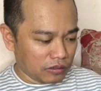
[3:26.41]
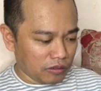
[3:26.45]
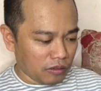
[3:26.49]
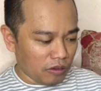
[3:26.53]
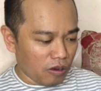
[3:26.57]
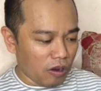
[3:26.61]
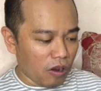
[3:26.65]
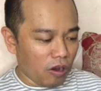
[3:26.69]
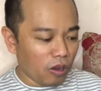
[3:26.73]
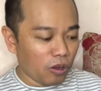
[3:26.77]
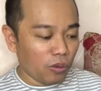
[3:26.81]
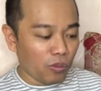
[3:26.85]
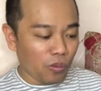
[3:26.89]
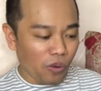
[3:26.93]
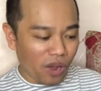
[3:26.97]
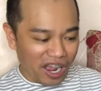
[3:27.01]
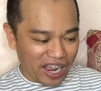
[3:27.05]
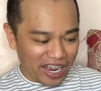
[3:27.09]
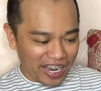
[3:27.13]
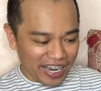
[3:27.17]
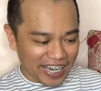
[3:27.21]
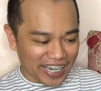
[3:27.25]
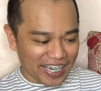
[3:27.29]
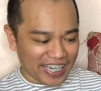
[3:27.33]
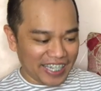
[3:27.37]
All
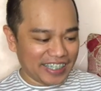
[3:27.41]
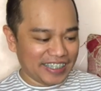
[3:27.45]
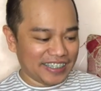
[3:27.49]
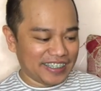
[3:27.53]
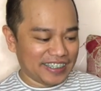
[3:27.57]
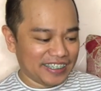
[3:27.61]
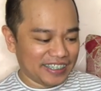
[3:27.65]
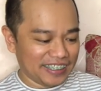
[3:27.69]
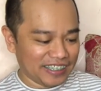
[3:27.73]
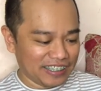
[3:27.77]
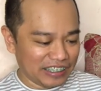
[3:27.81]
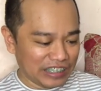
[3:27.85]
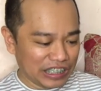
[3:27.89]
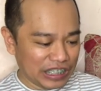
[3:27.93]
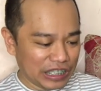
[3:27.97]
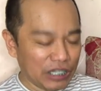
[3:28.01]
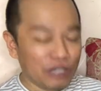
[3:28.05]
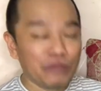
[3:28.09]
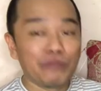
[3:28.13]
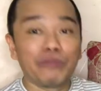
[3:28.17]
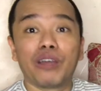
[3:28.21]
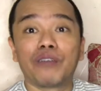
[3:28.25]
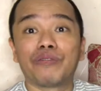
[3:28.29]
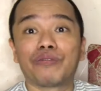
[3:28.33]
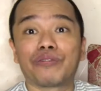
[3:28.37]
white!
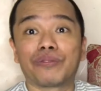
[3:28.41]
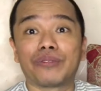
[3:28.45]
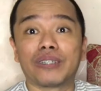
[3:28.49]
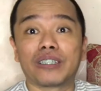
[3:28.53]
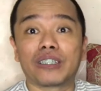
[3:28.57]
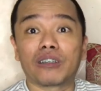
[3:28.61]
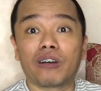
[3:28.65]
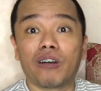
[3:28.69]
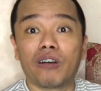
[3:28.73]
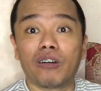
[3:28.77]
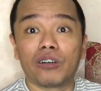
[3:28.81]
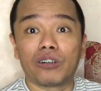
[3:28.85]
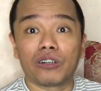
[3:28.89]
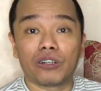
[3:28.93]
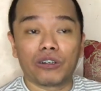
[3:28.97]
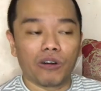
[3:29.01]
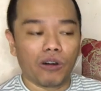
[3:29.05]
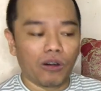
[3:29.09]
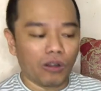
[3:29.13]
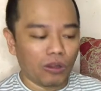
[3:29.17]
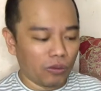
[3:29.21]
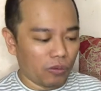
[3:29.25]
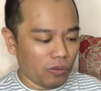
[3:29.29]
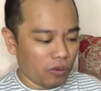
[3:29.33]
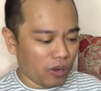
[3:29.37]
My favorite color,
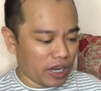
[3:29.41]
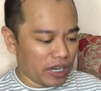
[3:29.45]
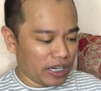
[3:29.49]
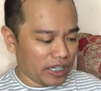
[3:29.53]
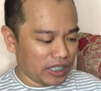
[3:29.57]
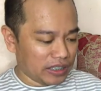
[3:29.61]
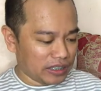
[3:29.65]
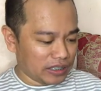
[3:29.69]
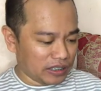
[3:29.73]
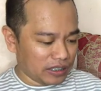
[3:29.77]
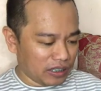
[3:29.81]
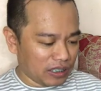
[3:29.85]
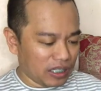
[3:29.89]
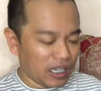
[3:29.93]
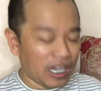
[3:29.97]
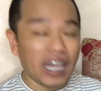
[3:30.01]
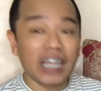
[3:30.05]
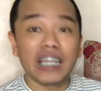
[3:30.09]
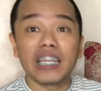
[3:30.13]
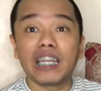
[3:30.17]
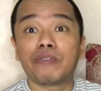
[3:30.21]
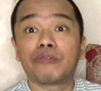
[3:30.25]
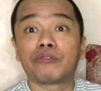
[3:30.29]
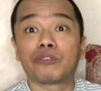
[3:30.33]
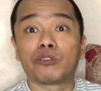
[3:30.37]
all white. I
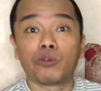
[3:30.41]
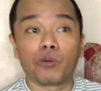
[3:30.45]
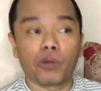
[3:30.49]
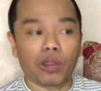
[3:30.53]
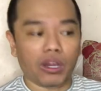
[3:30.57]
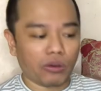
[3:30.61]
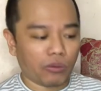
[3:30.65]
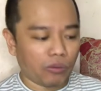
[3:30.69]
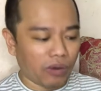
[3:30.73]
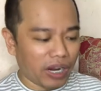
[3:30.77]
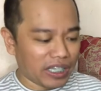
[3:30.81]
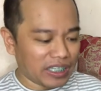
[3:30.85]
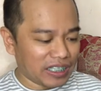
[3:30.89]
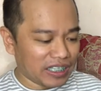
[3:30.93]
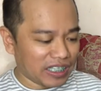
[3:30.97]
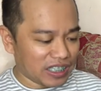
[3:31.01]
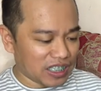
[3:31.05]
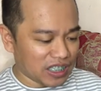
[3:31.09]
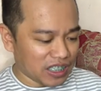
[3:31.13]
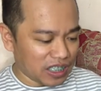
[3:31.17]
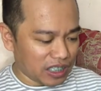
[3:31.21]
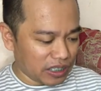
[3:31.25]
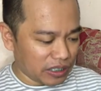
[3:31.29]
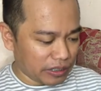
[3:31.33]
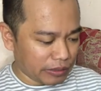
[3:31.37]
love to wear white
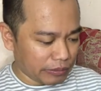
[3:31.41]
kasi.